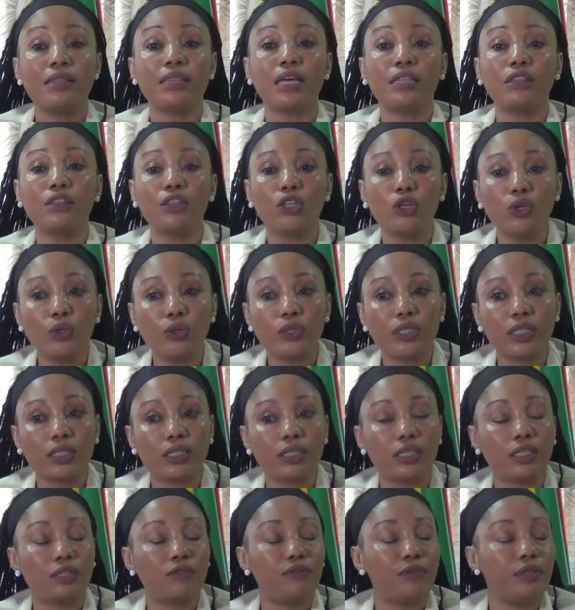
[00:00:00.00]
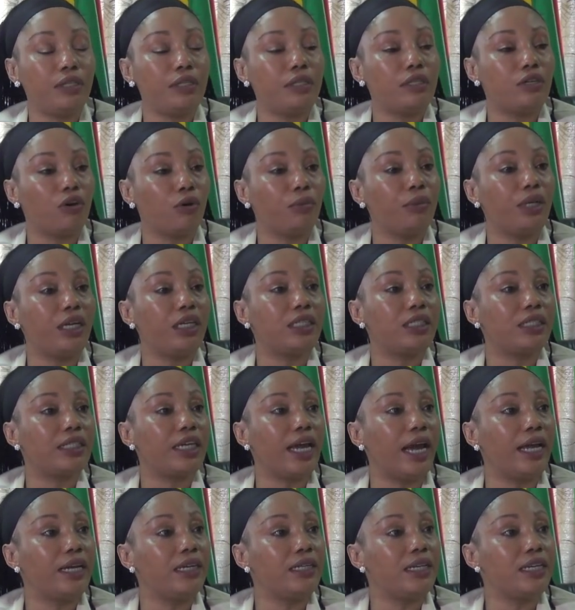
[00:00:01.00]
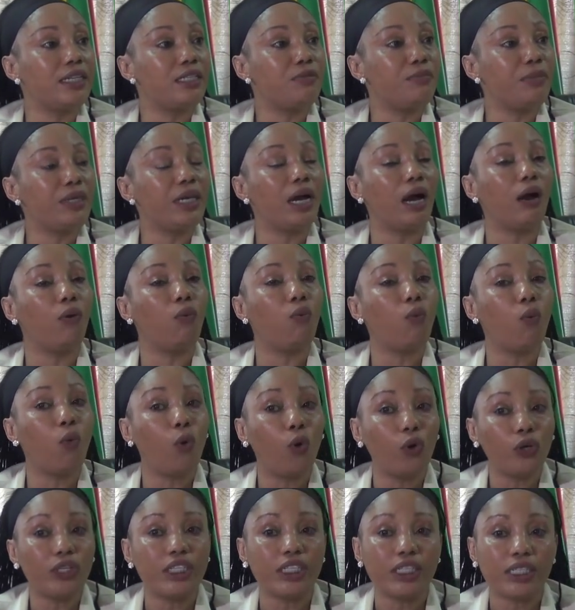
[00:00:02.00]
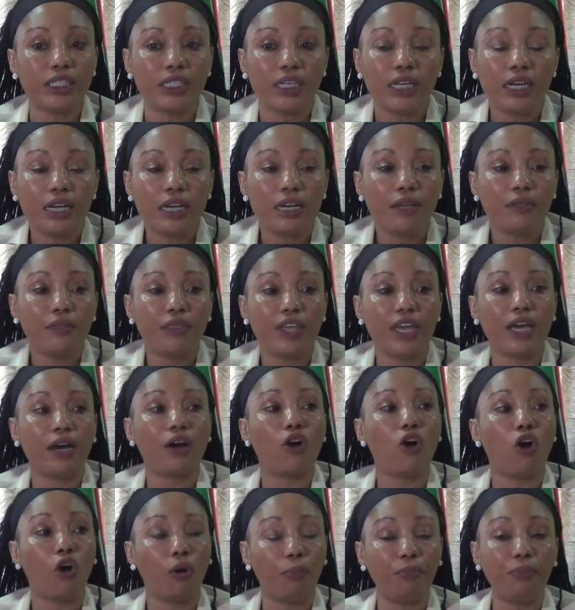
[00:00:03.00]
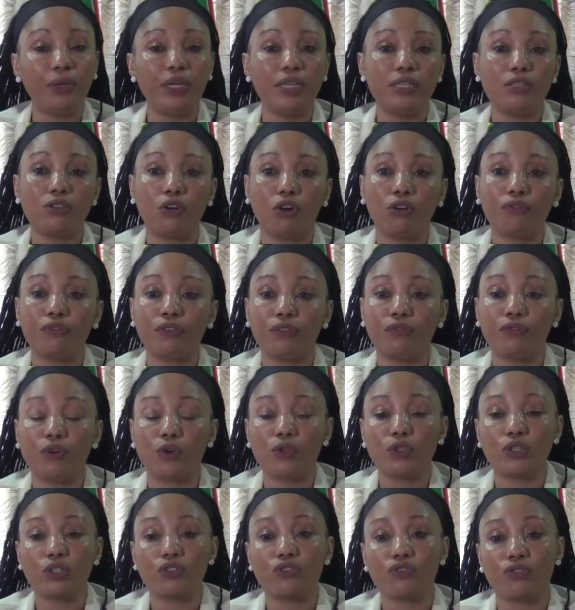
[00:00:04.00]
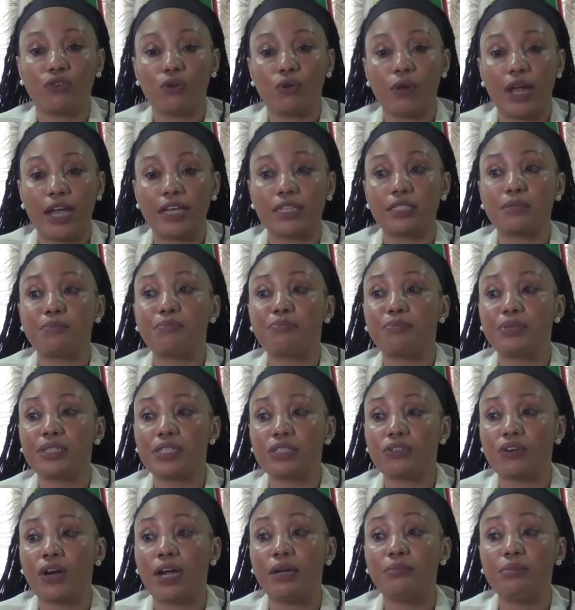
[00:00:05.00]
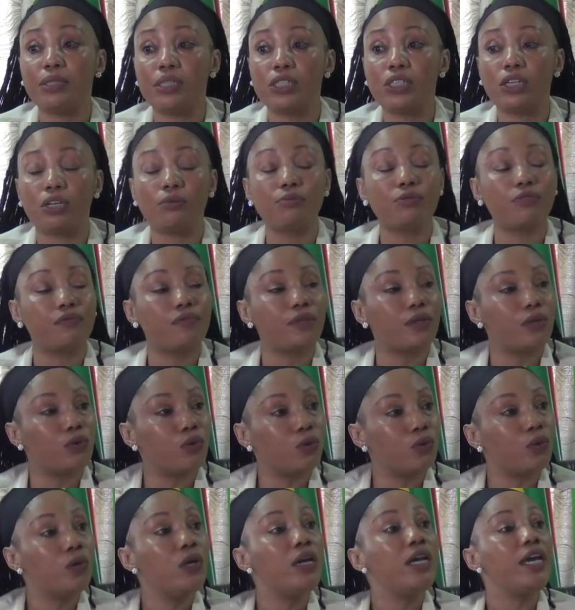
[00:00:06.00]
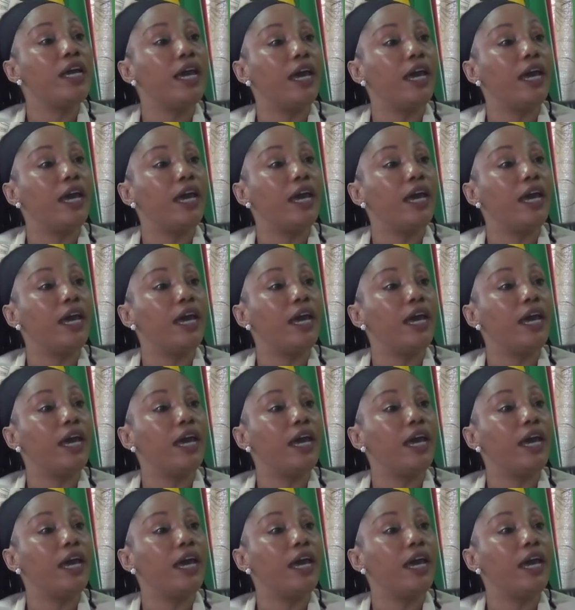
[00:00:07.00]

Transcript: that those successfully nominated candidates be awarded their copies of the voters' roll as prescribed in terms of the law,